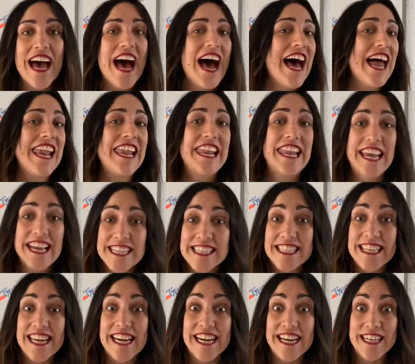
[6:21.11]
and let's
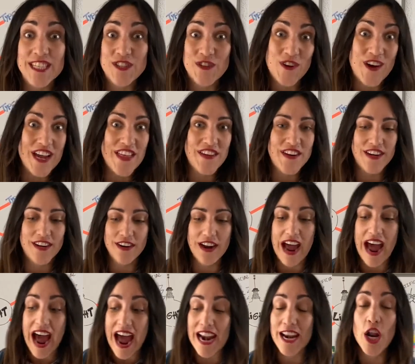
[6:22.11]
learn together.
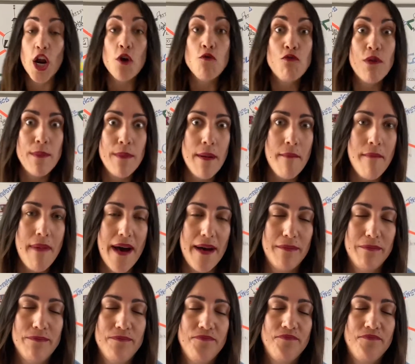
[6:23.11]
And remember,